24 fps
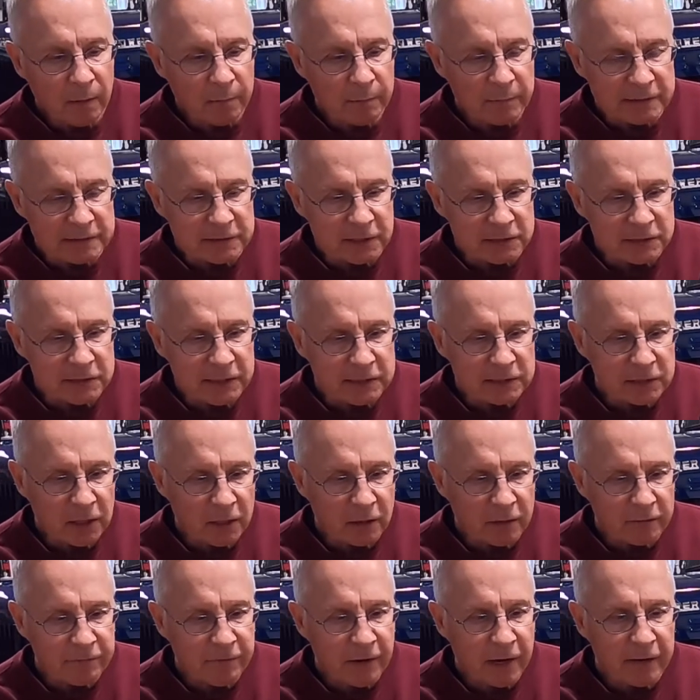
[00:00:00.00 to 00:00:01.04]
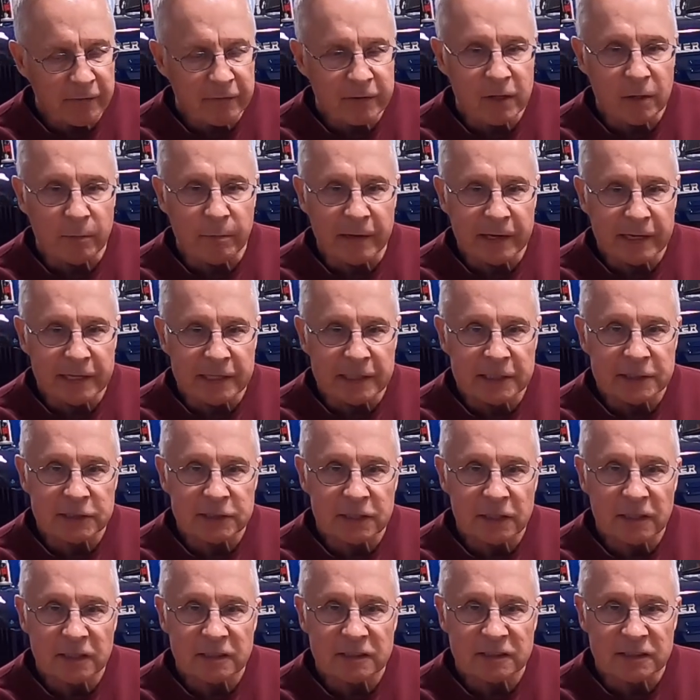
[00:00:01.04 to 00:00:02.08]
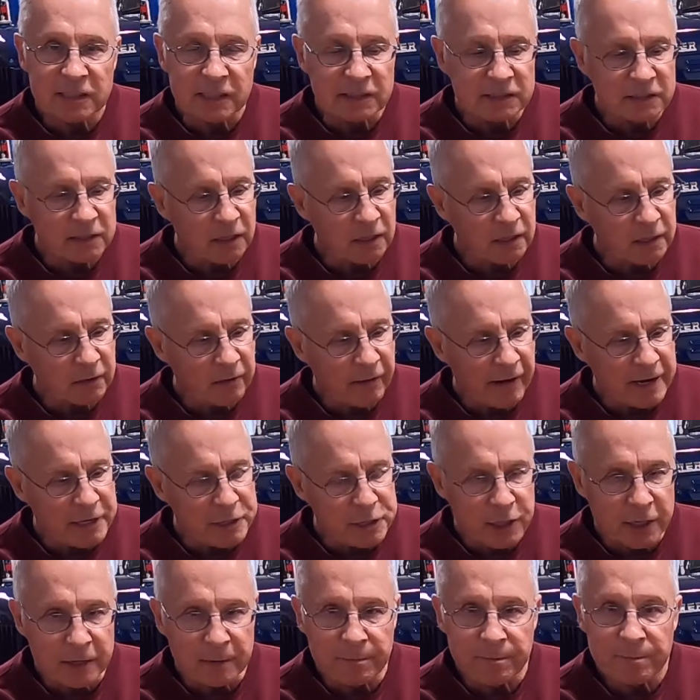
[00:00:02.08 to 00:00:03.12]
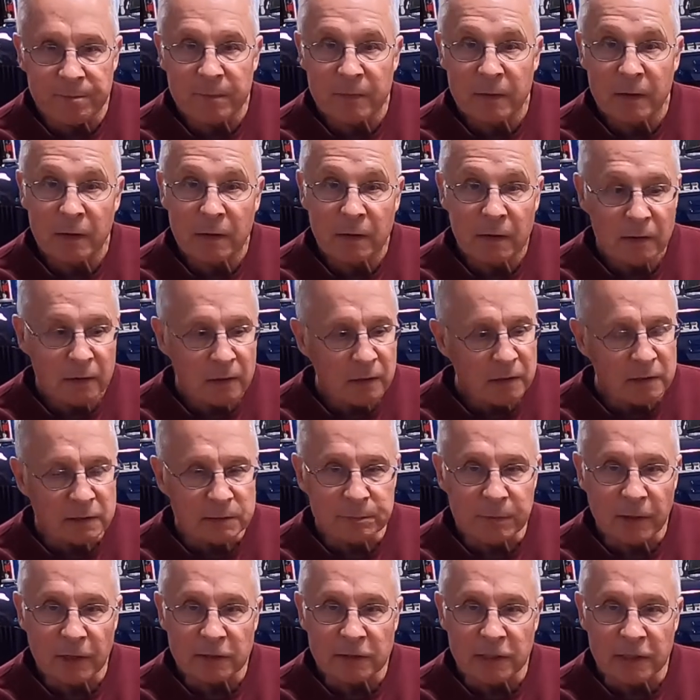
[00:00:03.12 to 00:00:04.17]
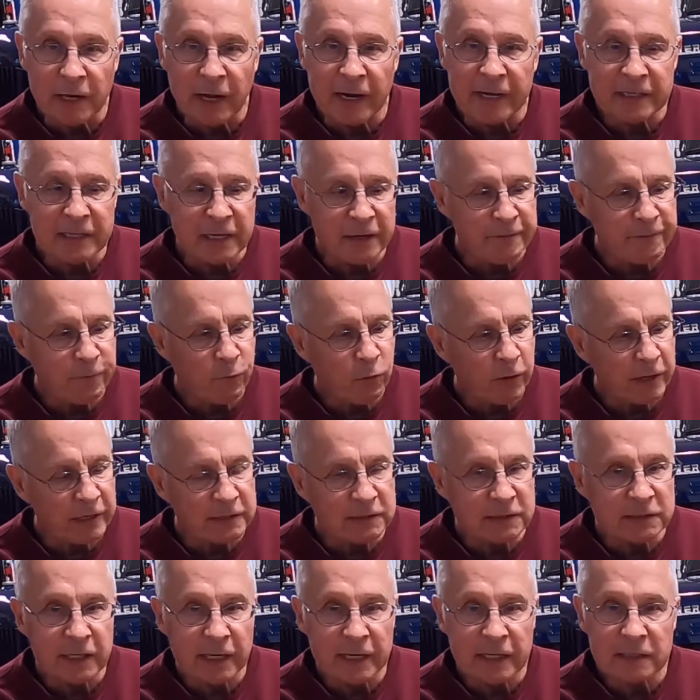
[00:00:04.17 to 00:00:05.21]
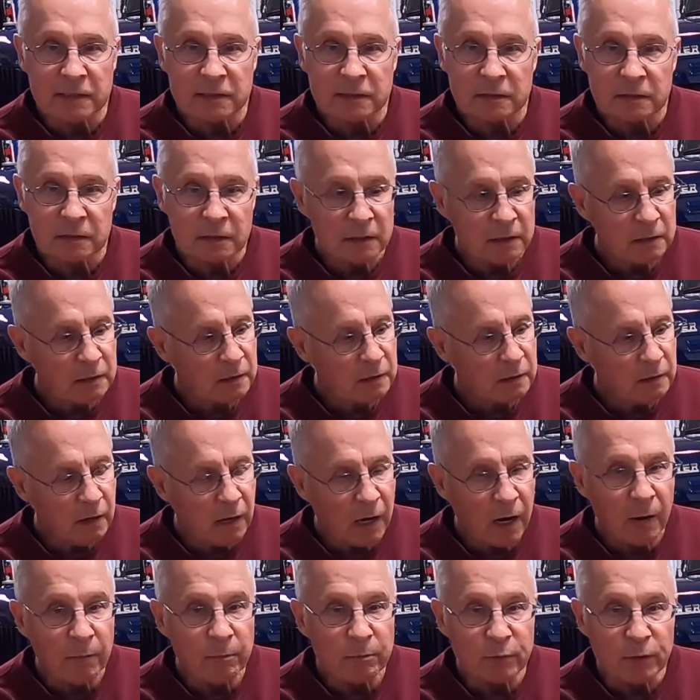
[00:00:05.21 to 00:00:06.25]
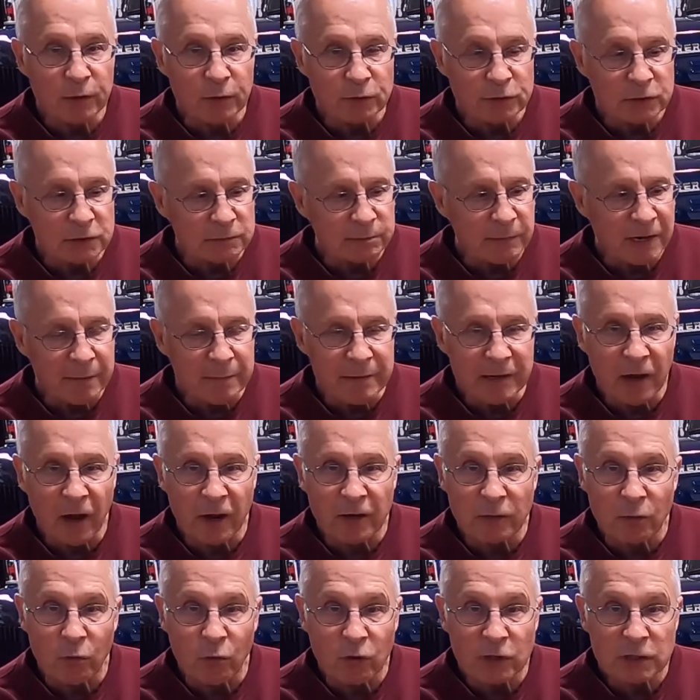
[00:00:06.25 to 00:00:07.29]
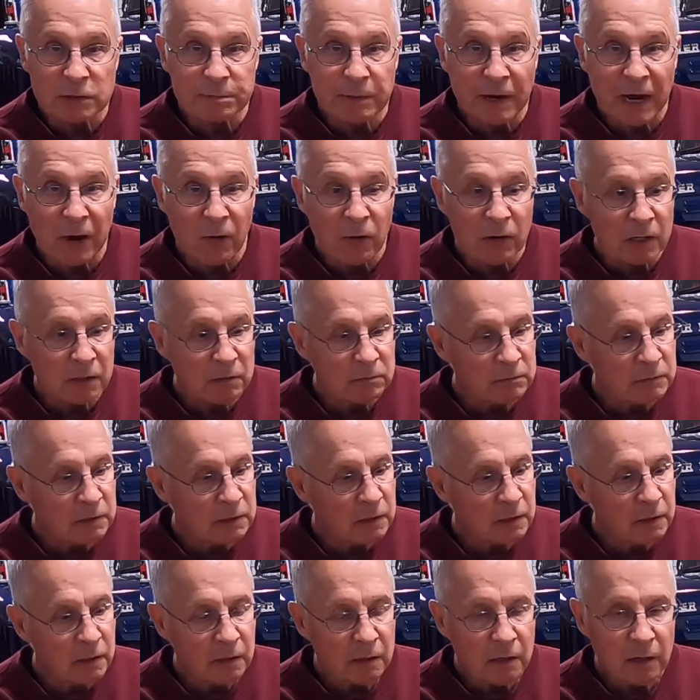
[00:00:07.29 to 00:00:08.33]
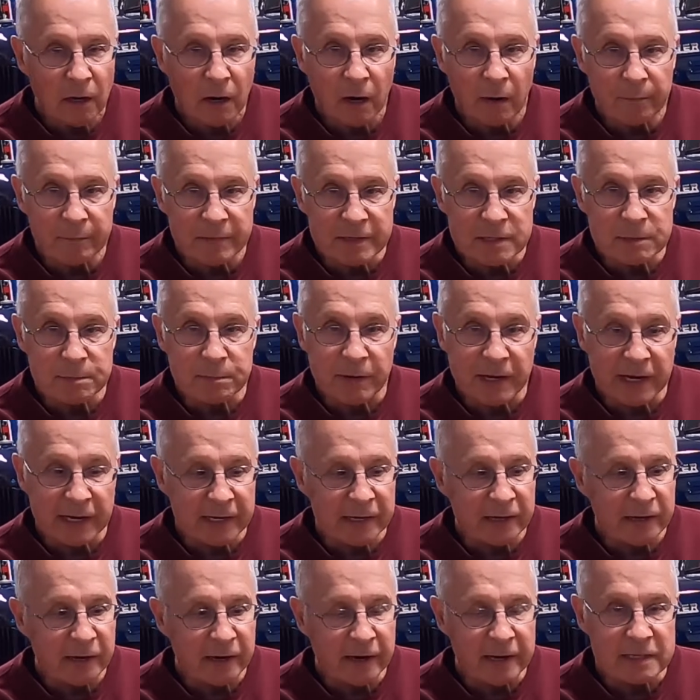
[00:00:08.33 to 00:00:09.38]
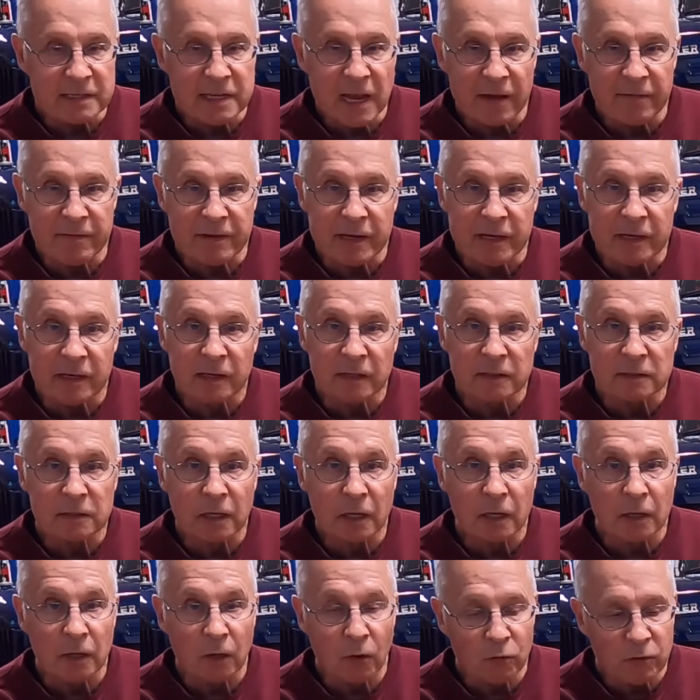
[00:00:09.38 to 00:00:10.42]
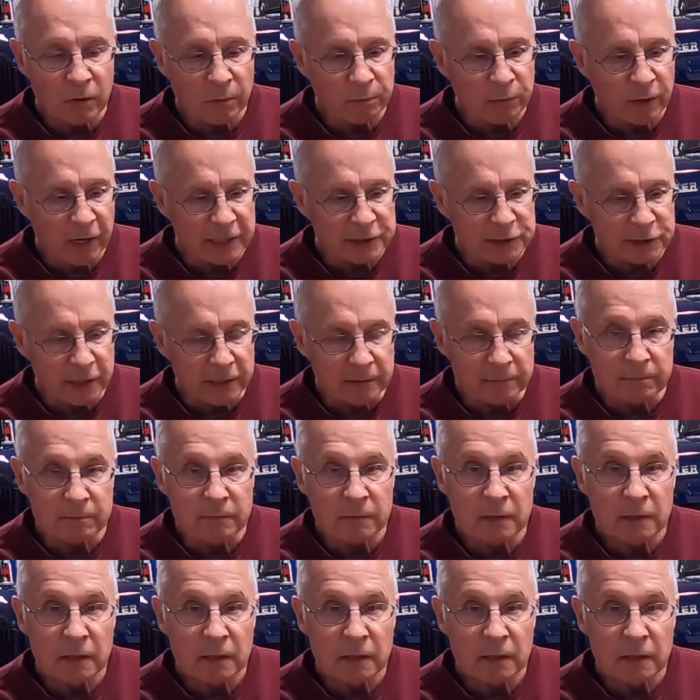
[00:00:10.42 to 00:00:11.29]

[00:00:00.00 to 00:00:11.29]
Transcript: It's a 605 cubic inch, 6-cylinder engine. It's built in 1946, produces maybe 100 horsepower. It's big, it's heavy, it's low compression.